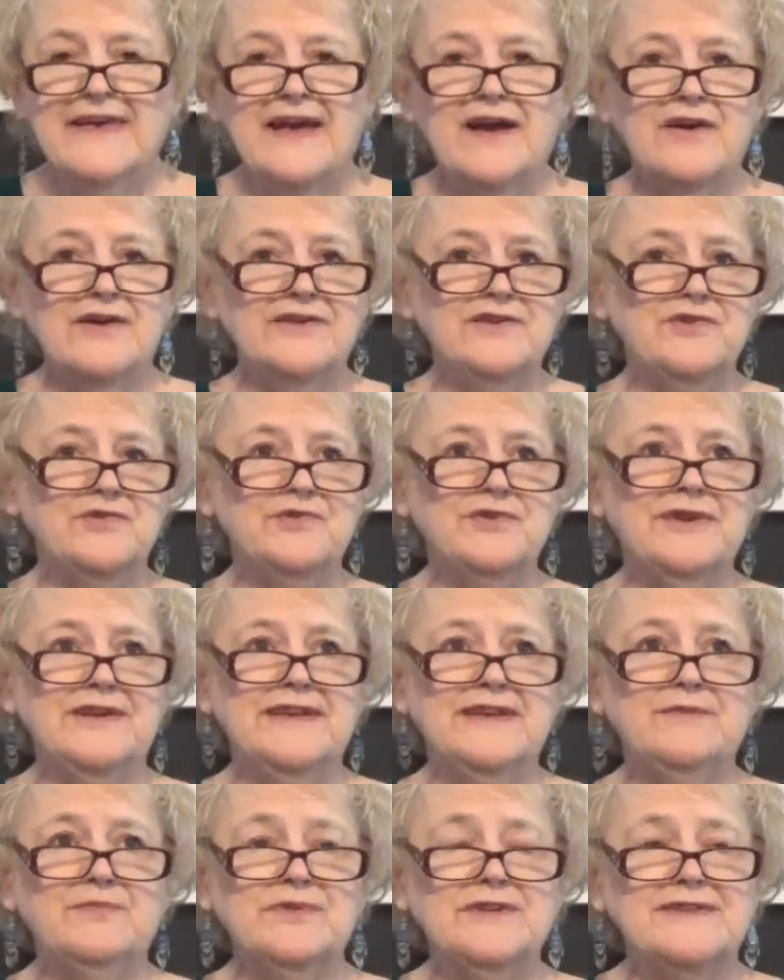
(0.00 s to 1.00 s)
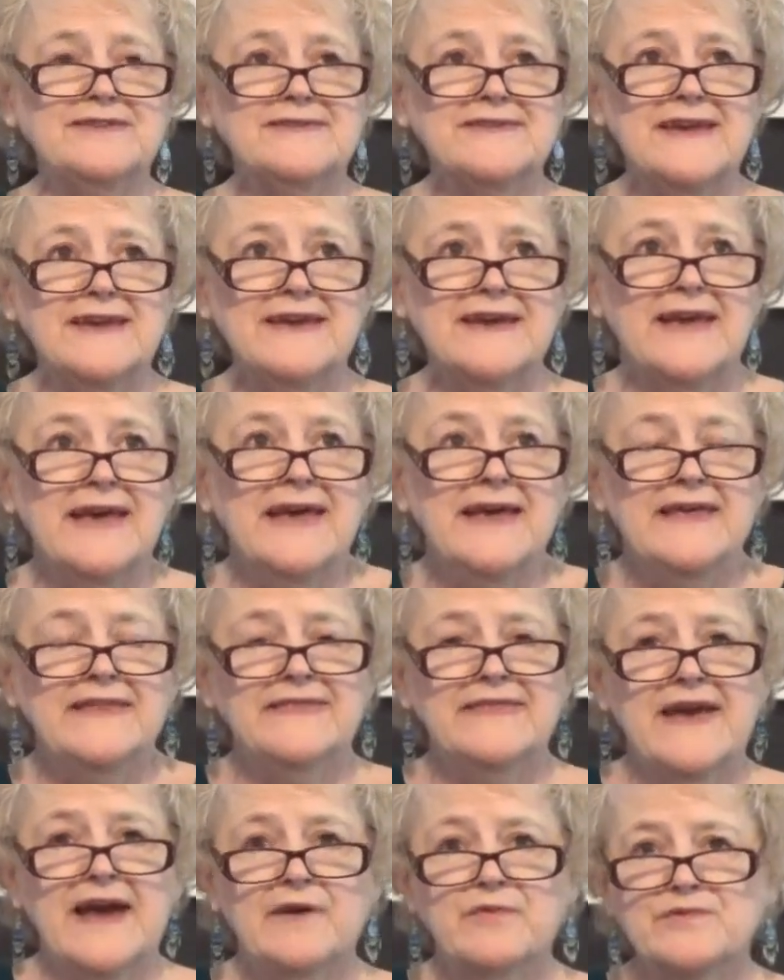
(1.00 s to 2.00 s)
In unity we say,
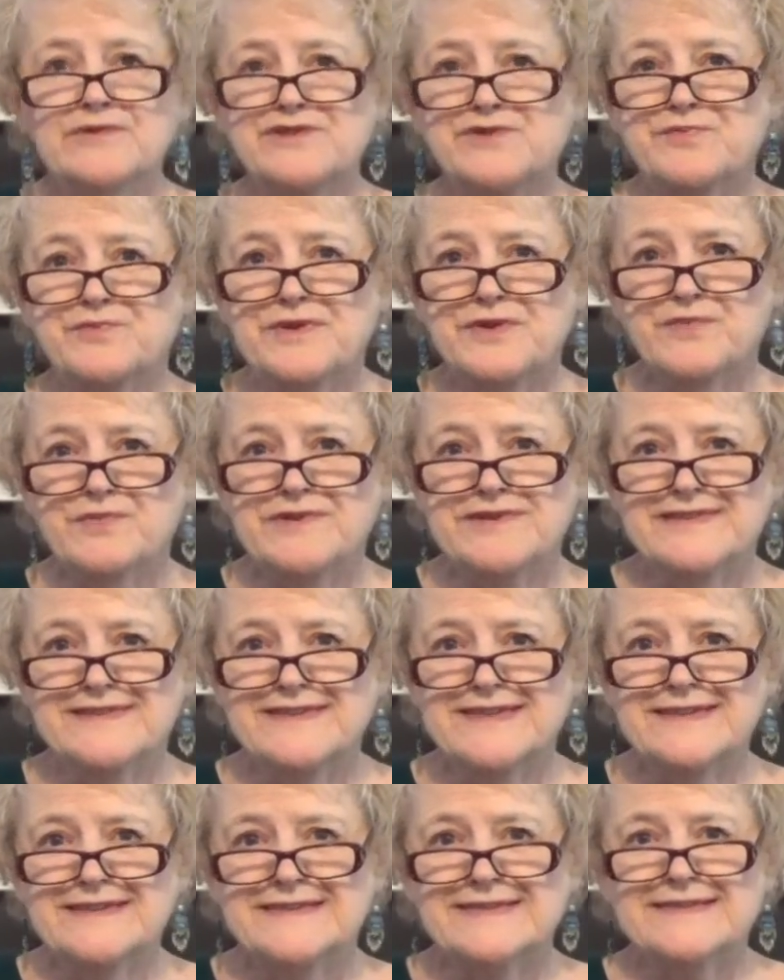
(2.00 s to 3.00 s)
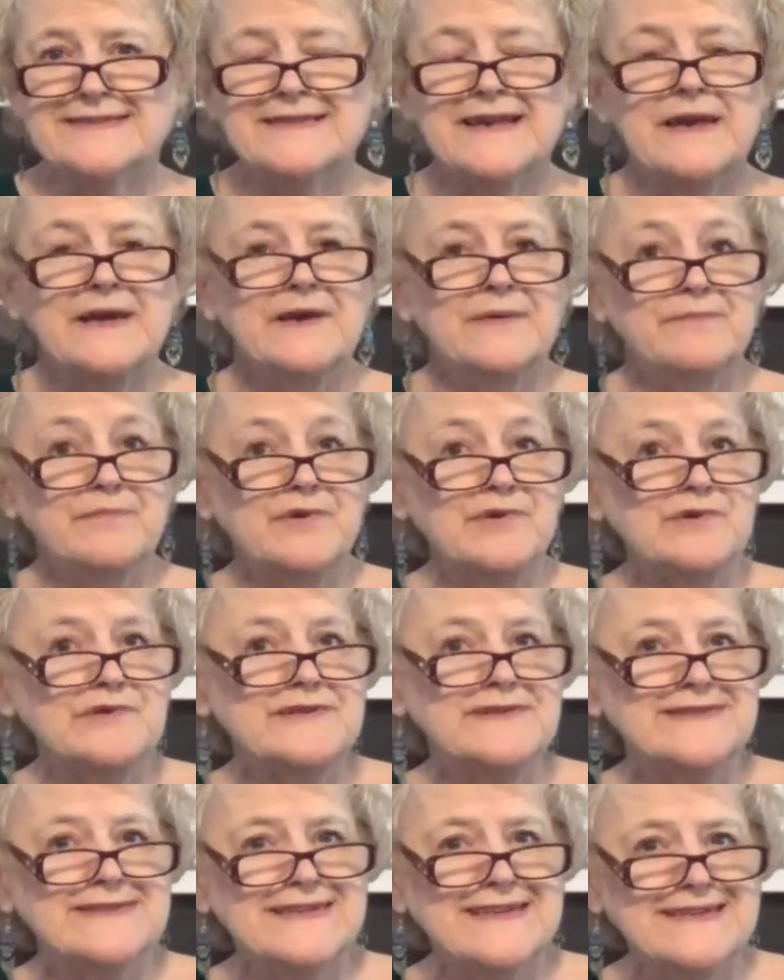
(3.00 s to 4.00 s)
that which we resist
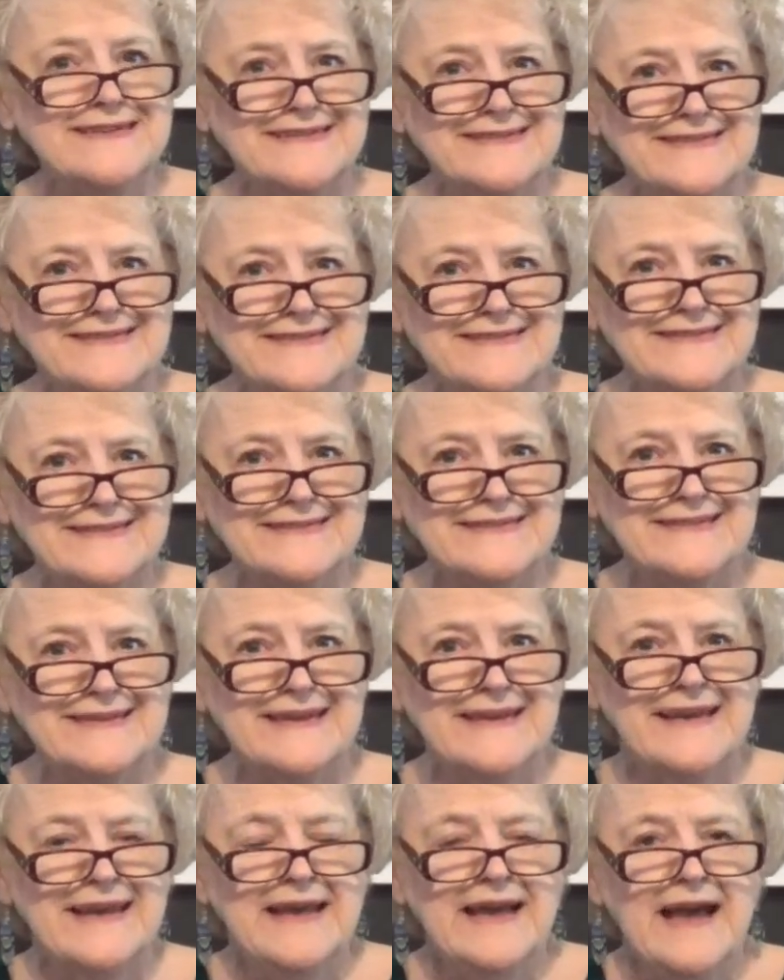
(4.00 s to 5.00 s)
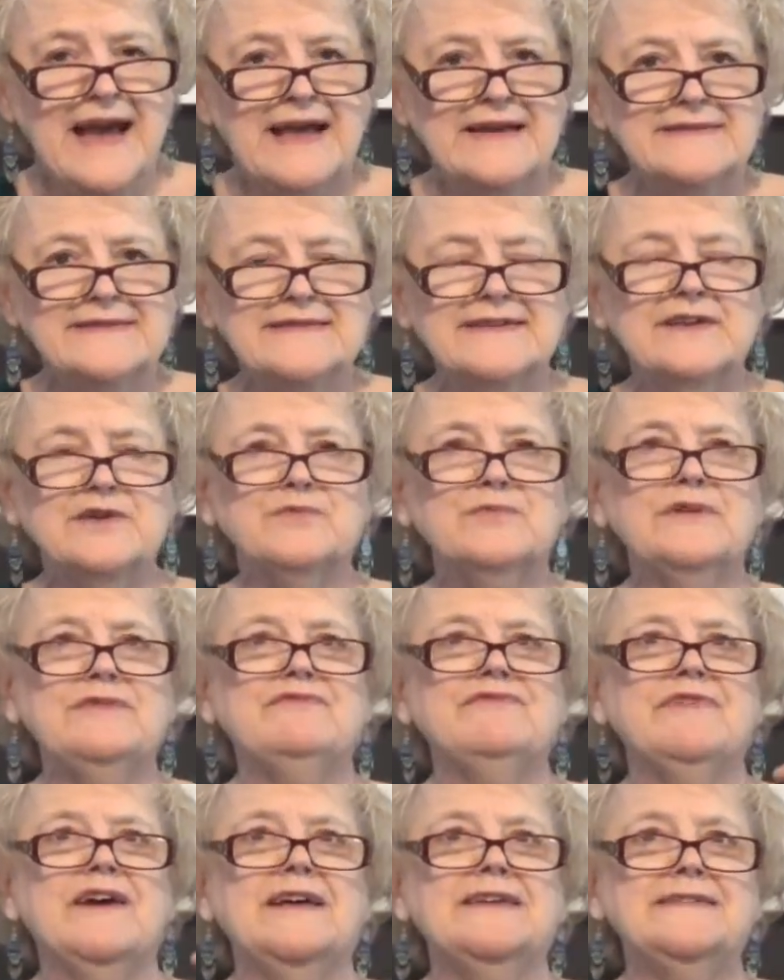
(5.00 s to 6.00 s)
persists until we
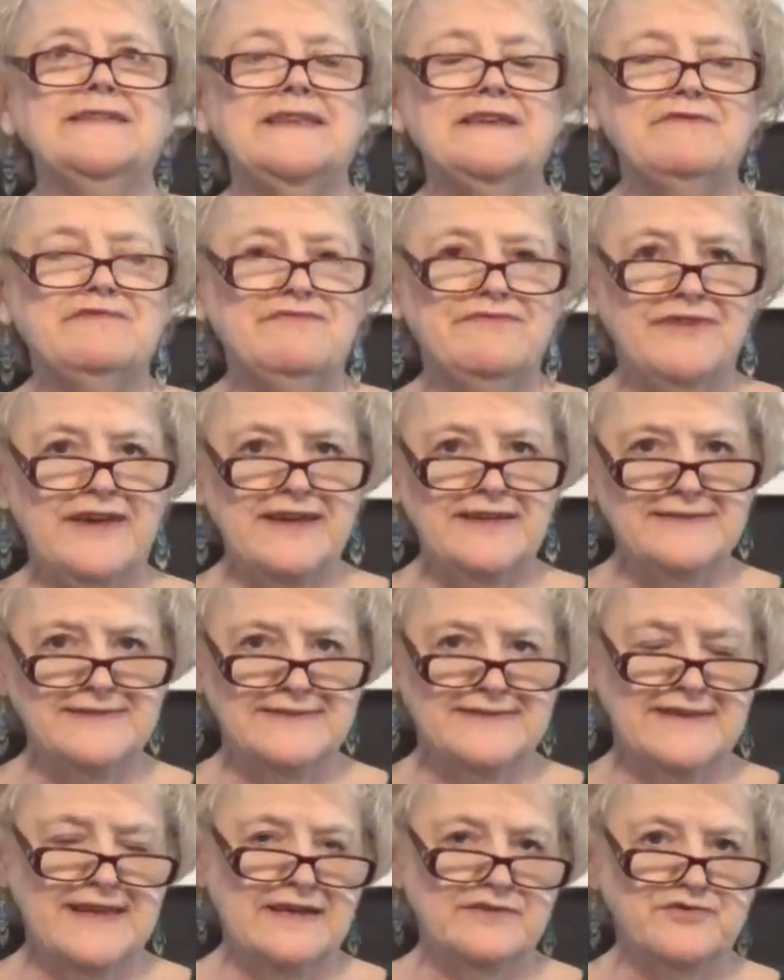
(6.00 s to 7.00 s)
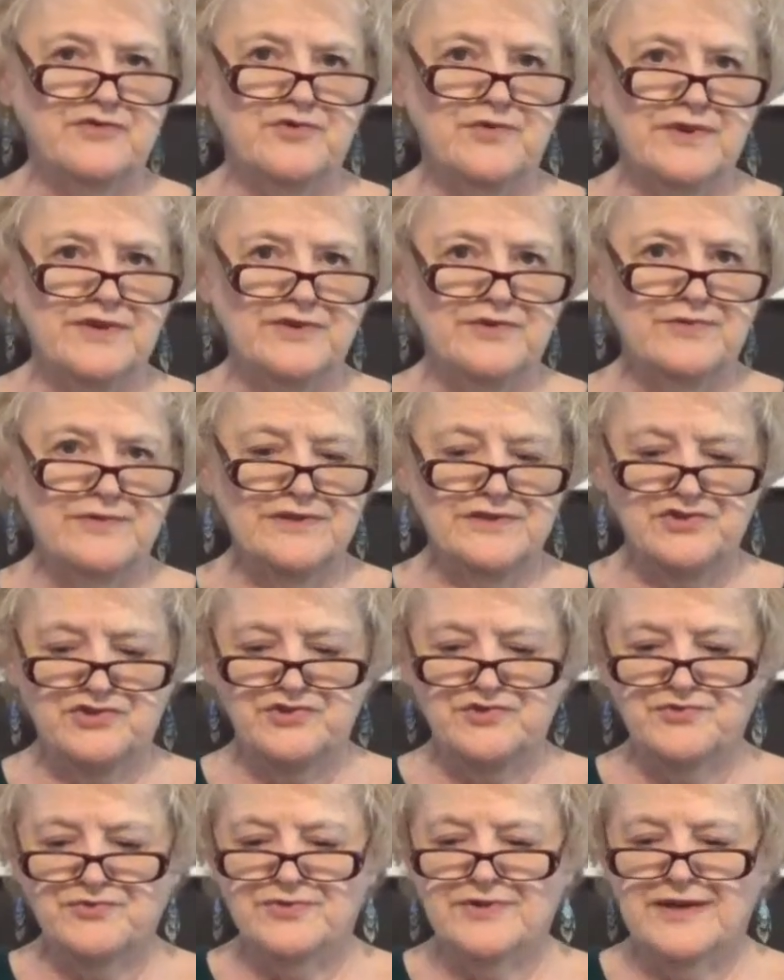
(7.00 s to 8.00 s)
finally face that trigger
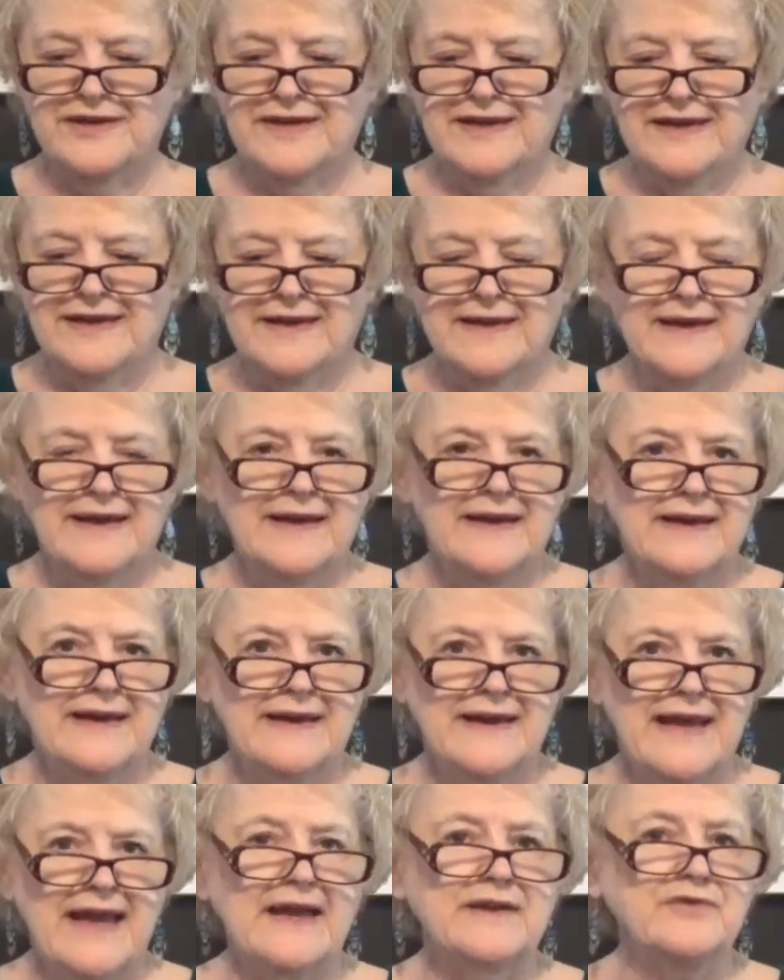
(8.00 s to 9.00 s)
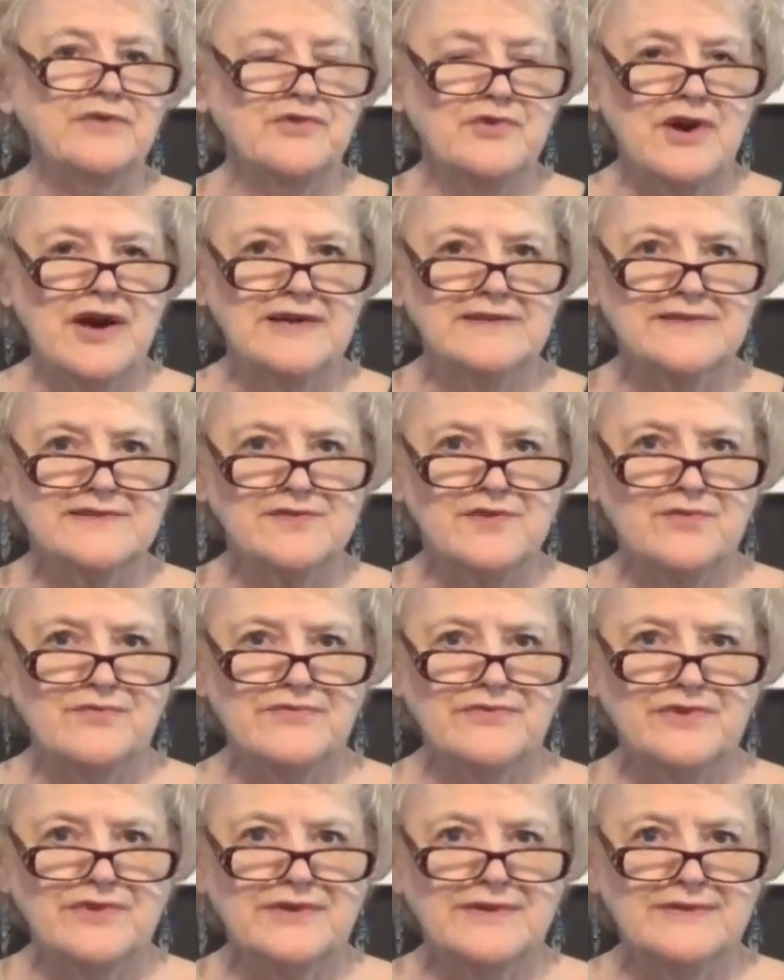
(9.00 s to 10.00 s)
issue and cross over
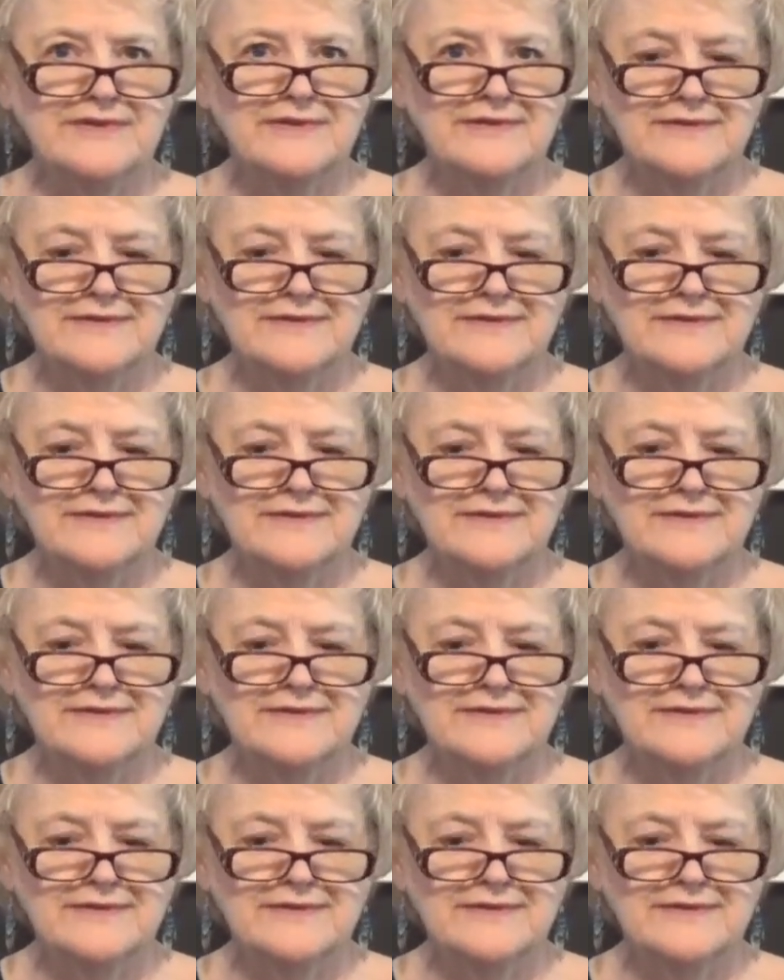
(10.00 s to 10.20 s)
it.